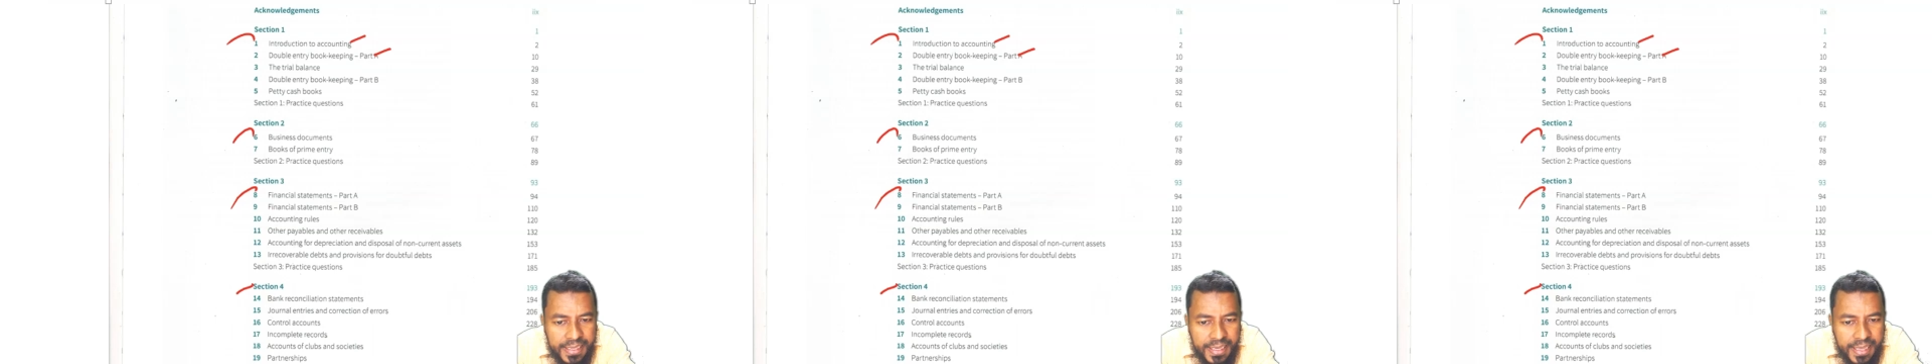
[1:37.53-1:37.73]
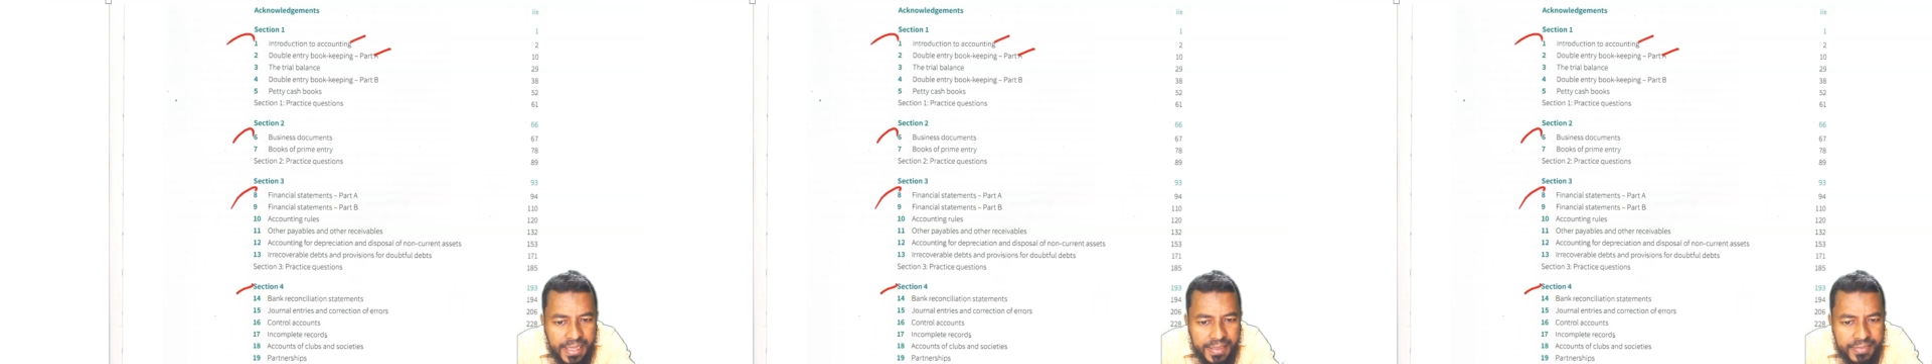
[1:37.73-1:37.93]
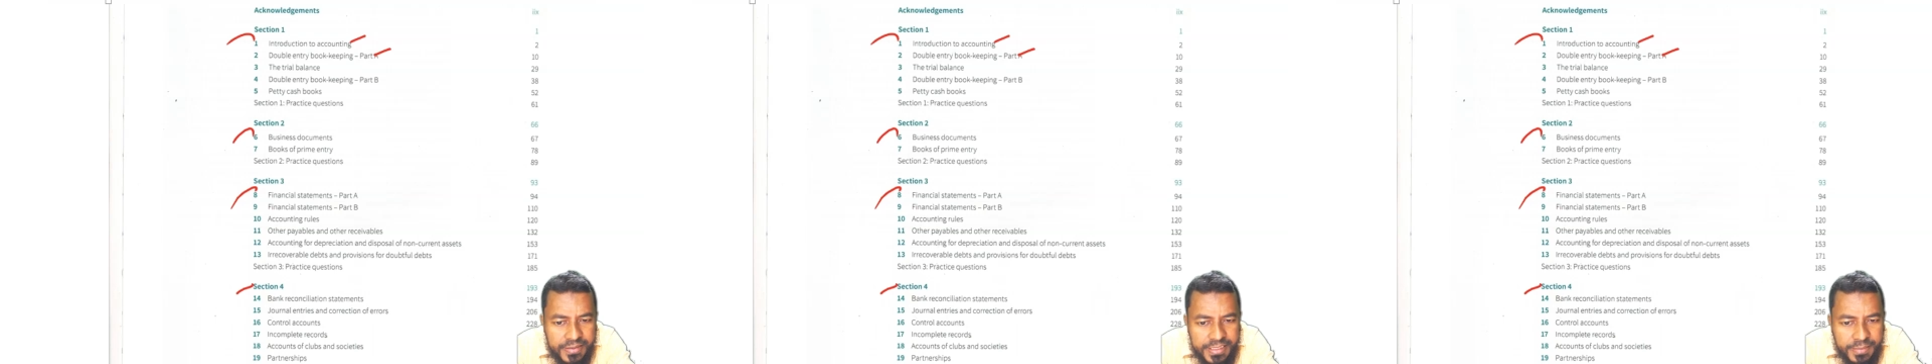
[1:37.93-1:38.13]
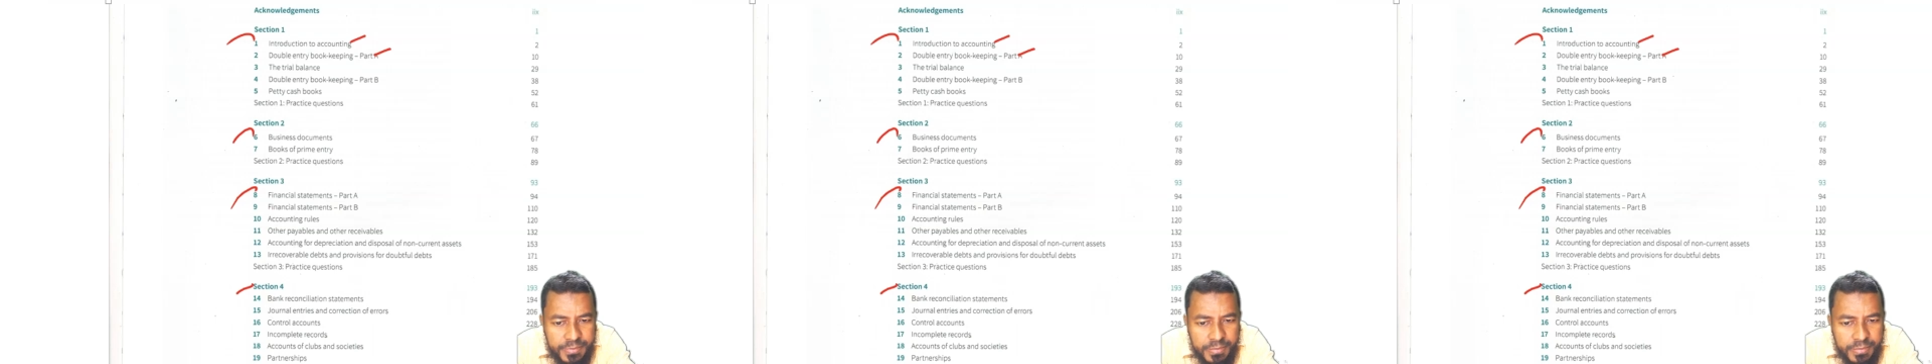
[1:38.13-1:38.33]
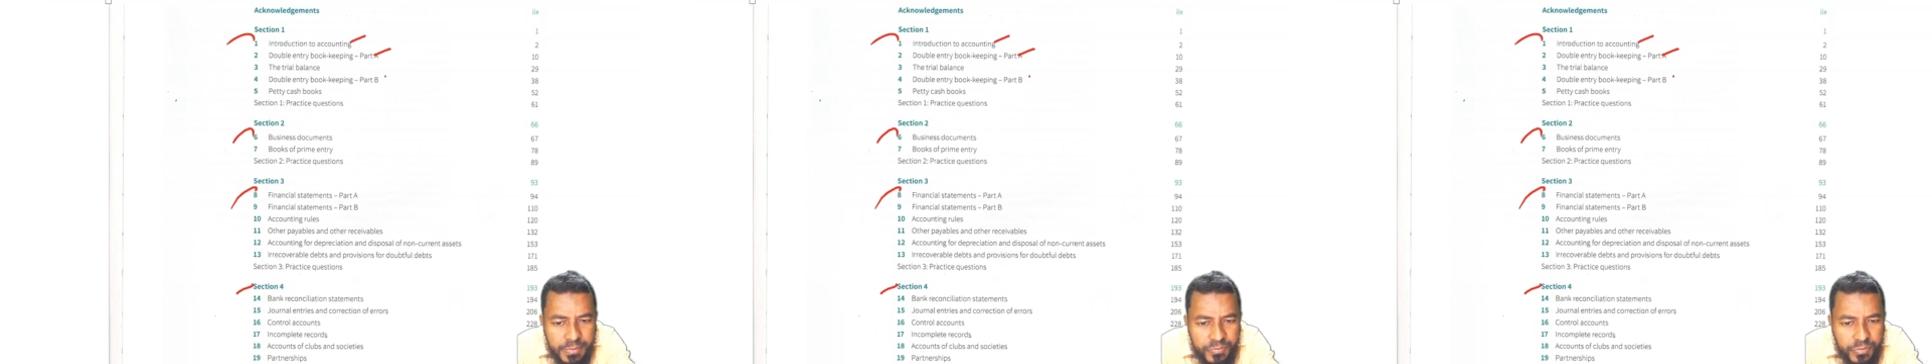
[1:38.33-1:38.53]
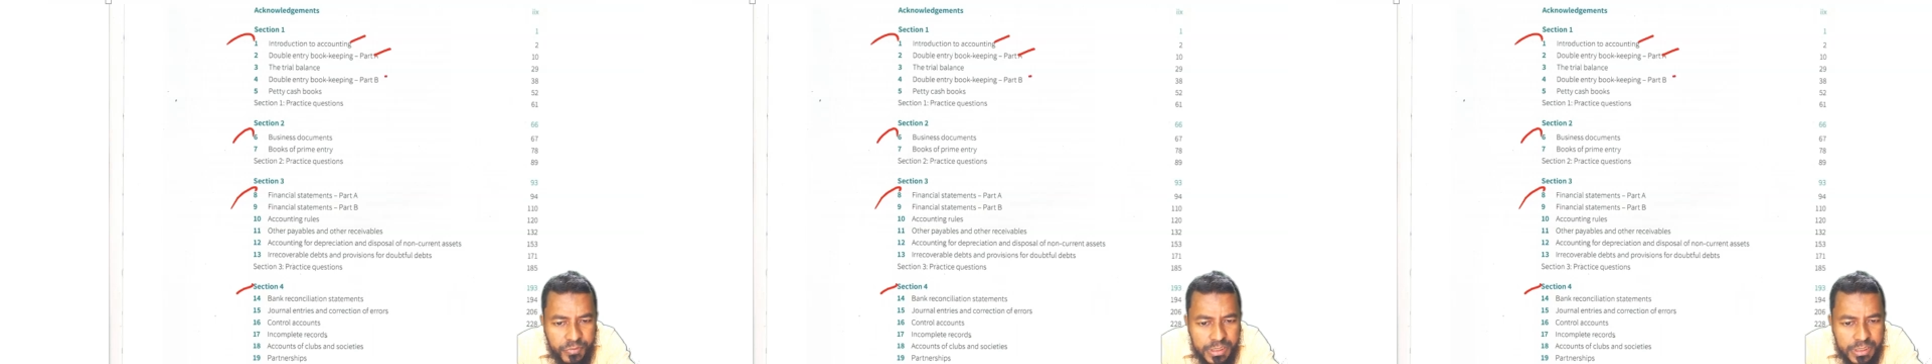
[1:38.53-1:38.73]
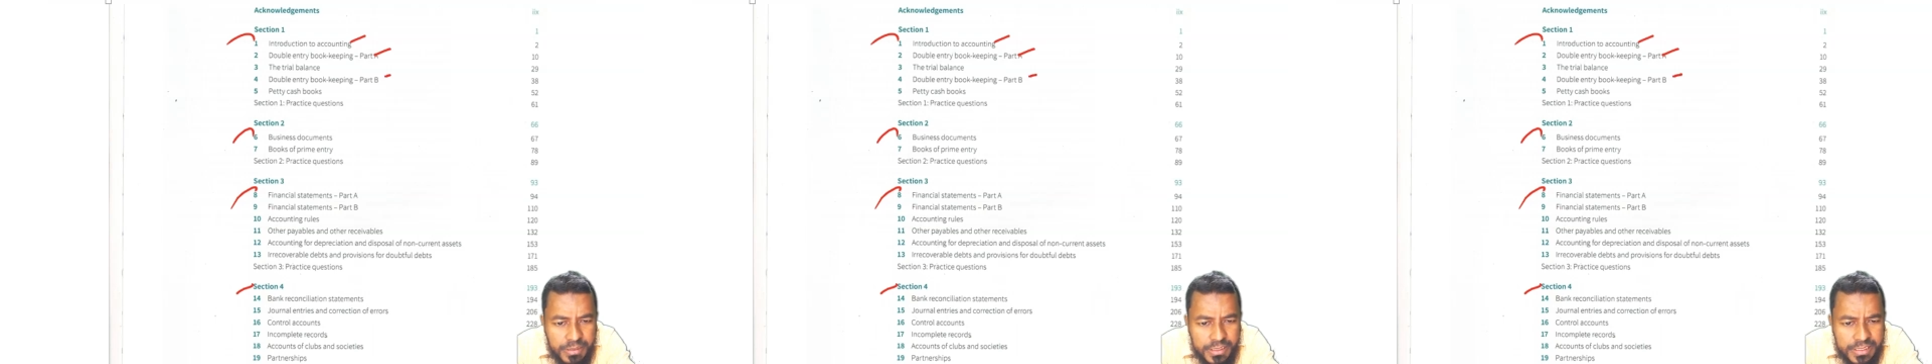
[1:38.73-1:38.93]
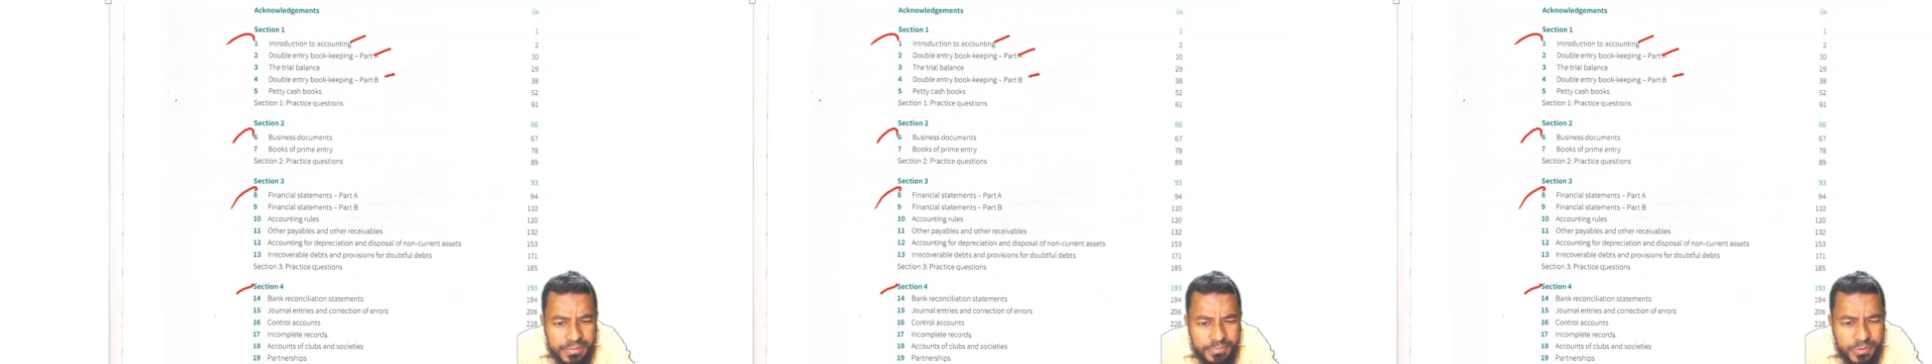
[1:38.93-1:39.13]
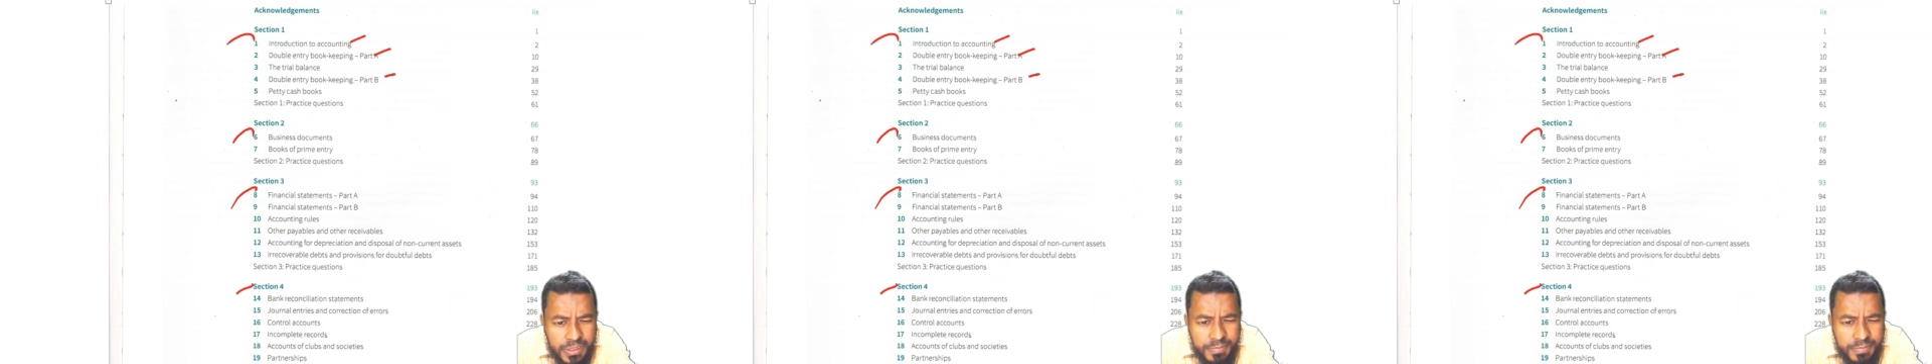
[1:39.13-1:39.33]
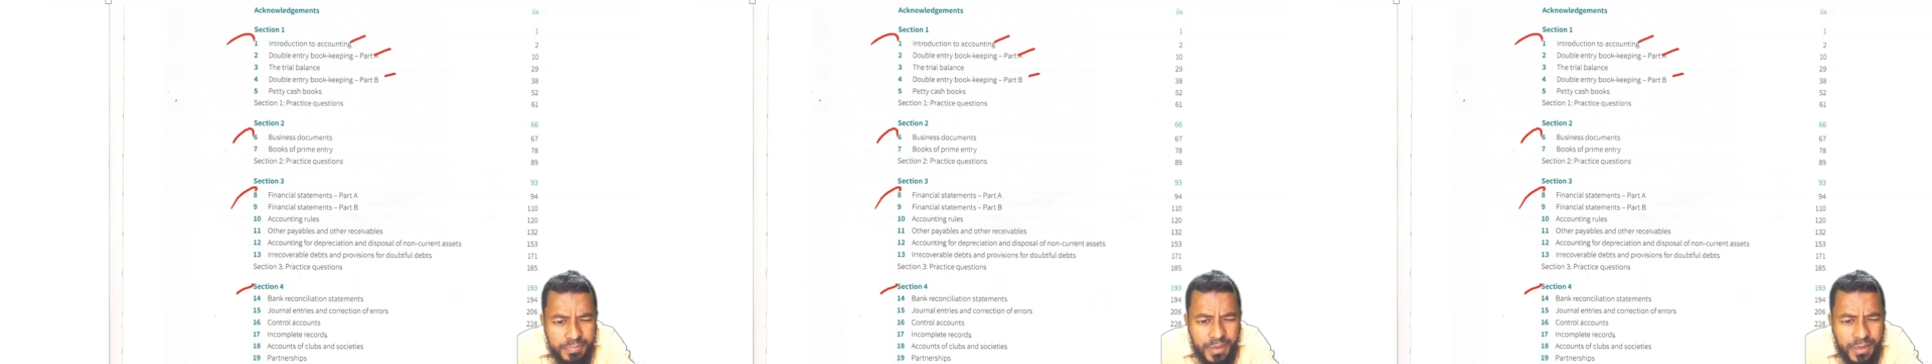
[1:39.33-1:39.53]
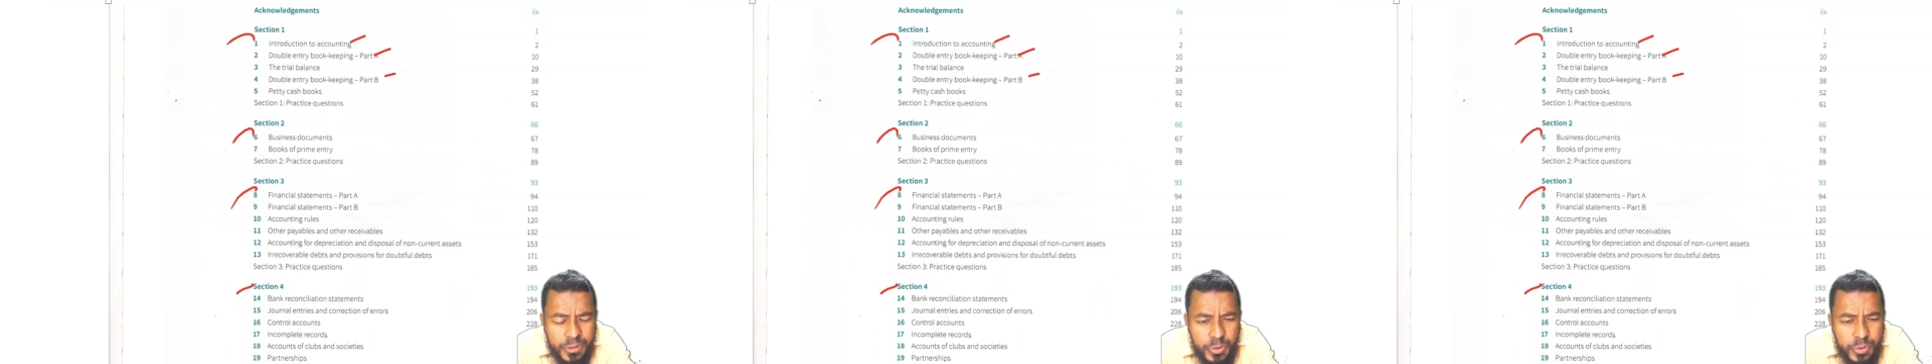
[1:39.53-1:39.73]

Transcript: and chapter number four double entry bookkeeping part